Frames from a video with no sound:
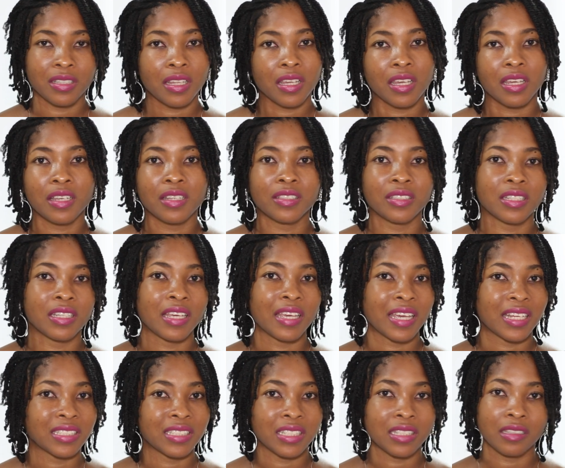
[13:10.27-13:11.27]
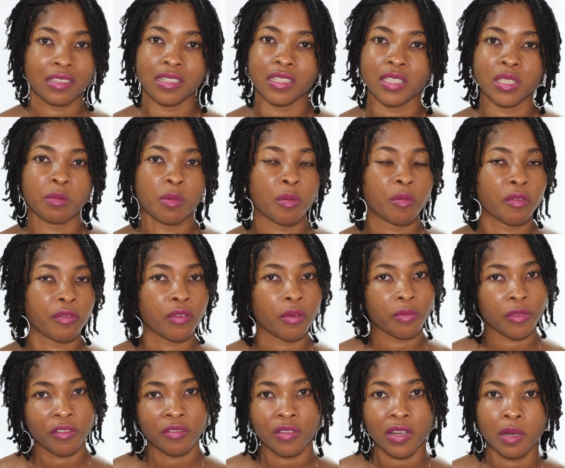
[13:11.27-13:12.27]
things and getting things maybe from
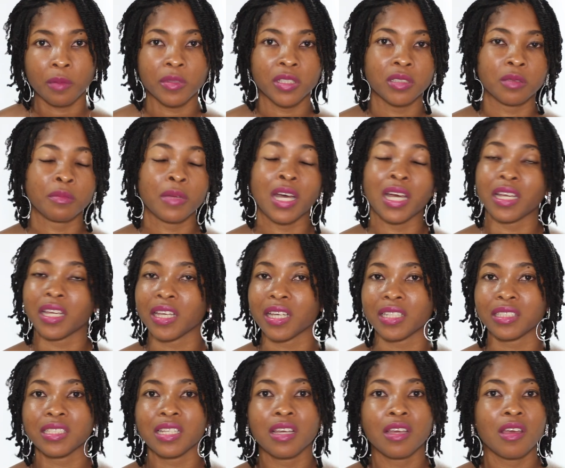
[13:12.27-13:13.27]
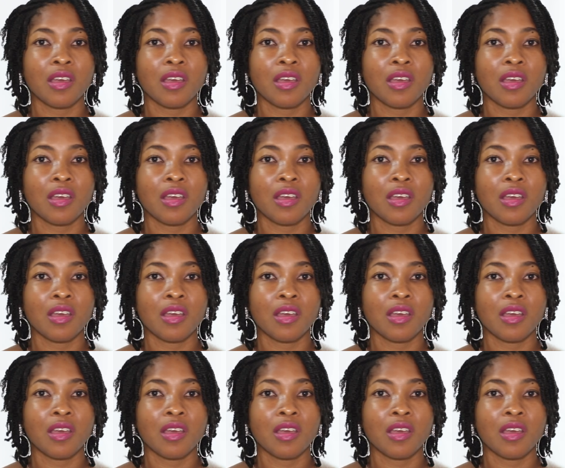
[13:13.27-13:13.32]
the farmer's market